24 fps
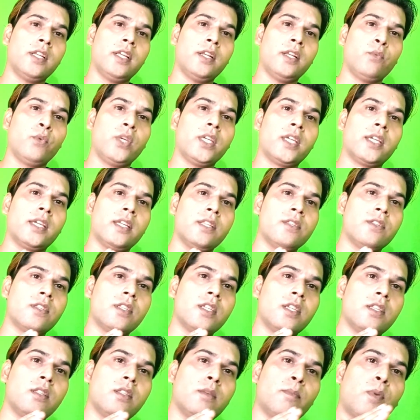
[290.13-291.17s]
and we can
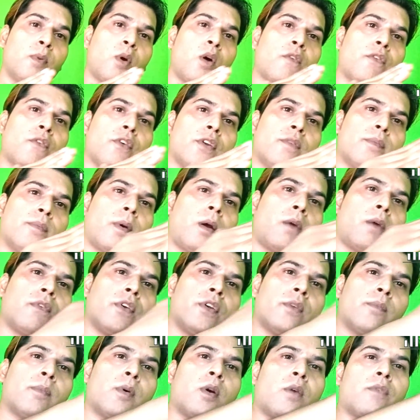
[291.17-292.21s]
see the profit and
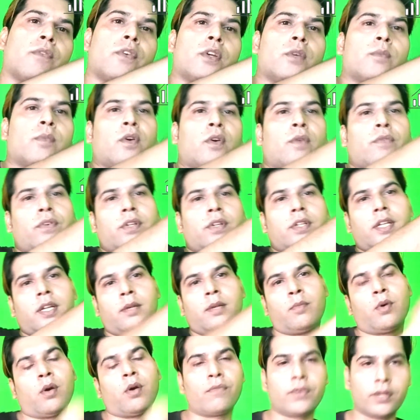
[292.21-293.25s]

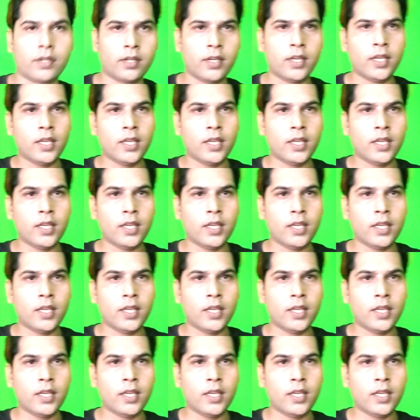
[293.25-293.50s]
profit.